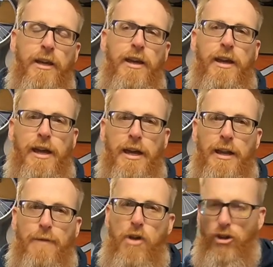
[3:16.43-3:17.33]
And
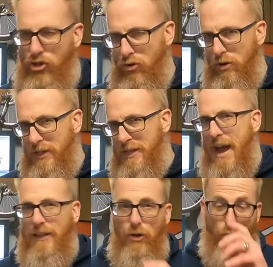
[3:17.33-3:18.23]
I'm not sure
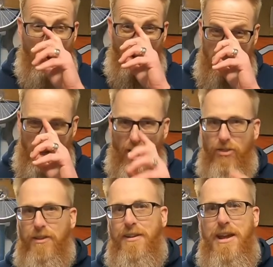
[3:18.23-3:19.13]
exactly where he got
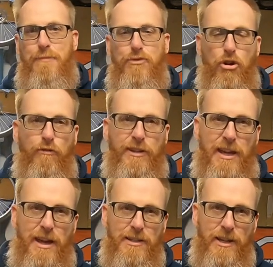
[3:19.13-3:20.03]
the name
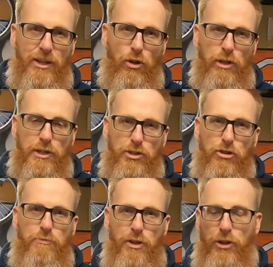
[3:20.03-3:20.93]
Novatazz. I can only
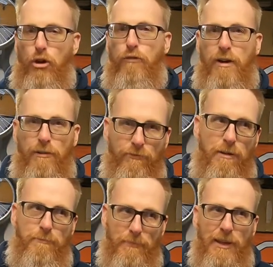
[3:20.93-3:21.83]
assume the Nova
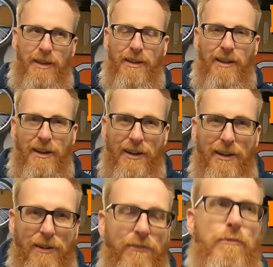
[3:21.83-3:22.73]
from,
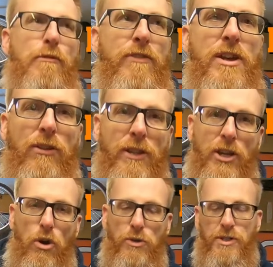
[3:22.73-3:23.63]
uh, from a vehicle that he
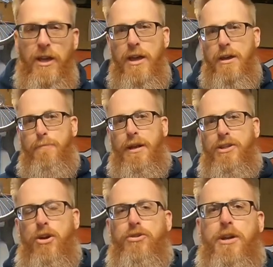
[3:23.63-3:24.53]
owns. But he's
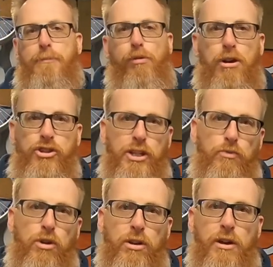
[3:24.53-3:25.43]
also got a project he's
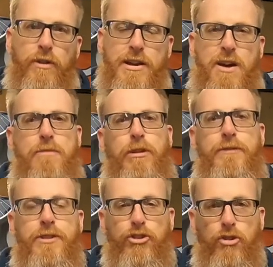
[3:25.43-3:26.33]
working on right now. I believe
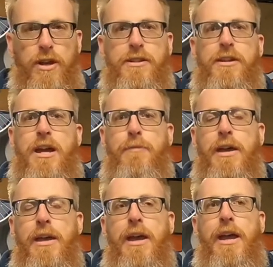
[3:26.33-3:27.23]
it's a Trans Am.
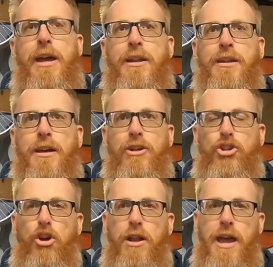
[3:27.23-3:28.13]
And uh,
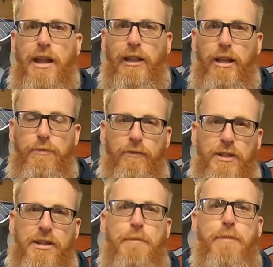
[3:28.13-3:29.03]
Sean had a little bit of a
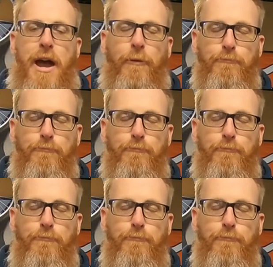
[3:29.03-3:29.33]
setback.